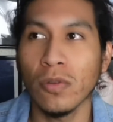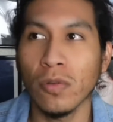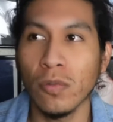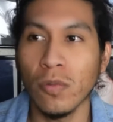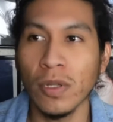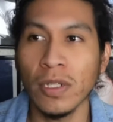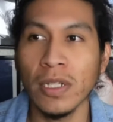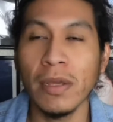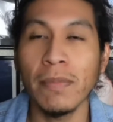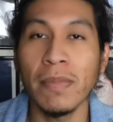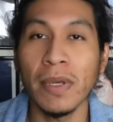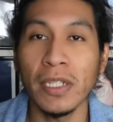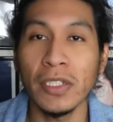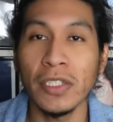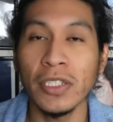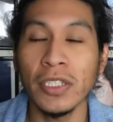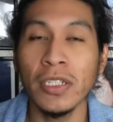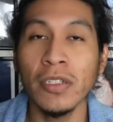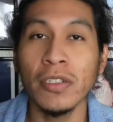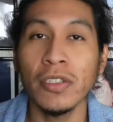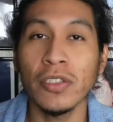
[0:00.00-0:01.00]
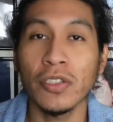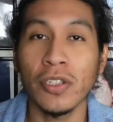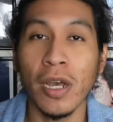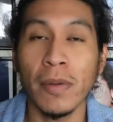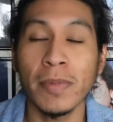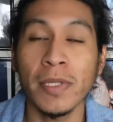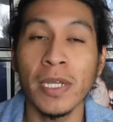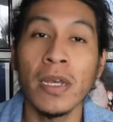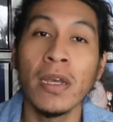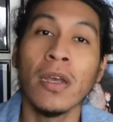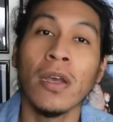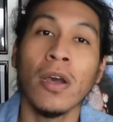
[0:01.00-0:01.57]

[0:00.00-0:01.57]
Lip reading: one I mentioned dropped